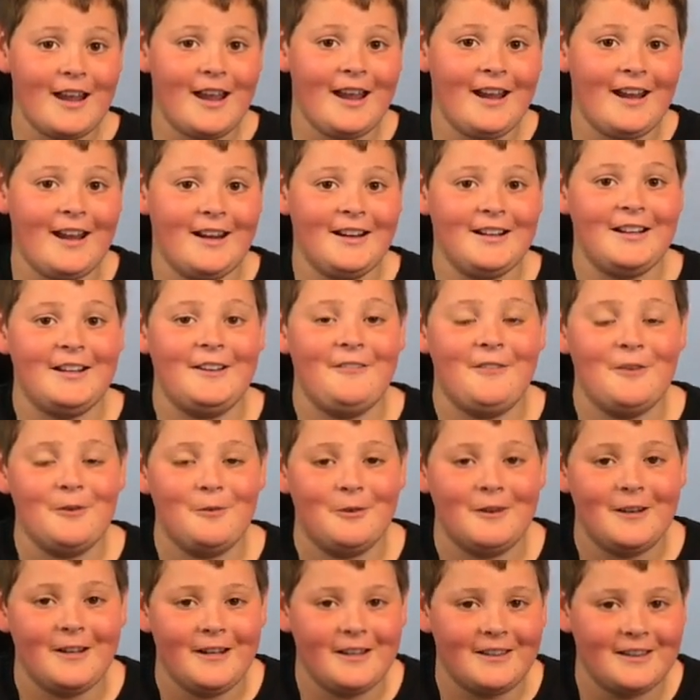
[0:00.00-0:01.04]
and if it
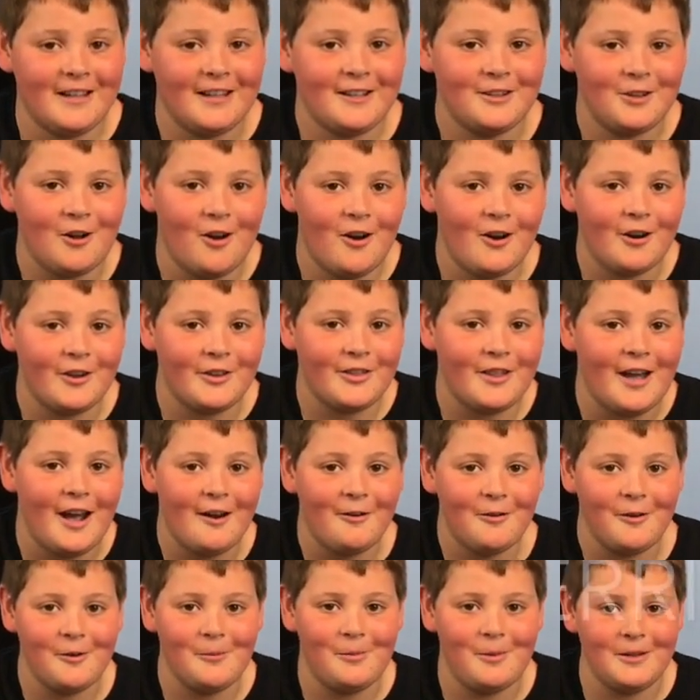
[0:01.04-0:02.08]
would have hit that dog,
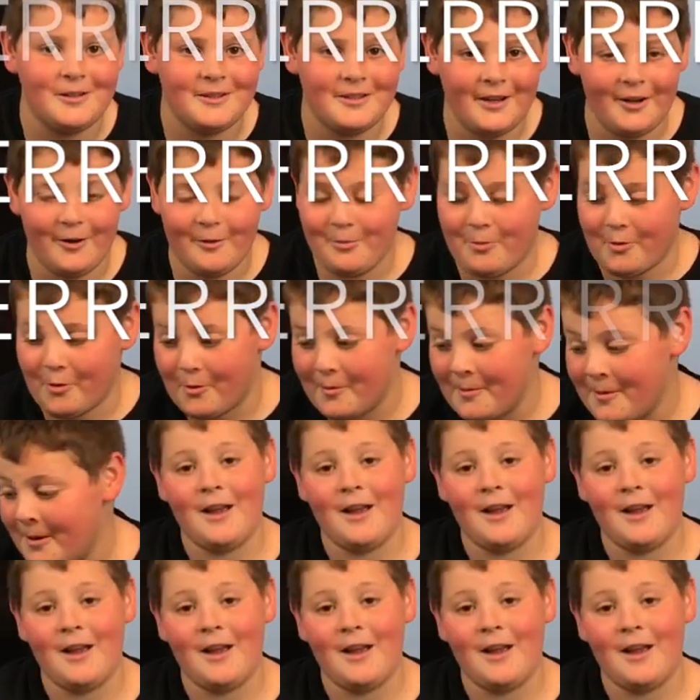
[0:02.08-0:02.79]
that would have been terrible.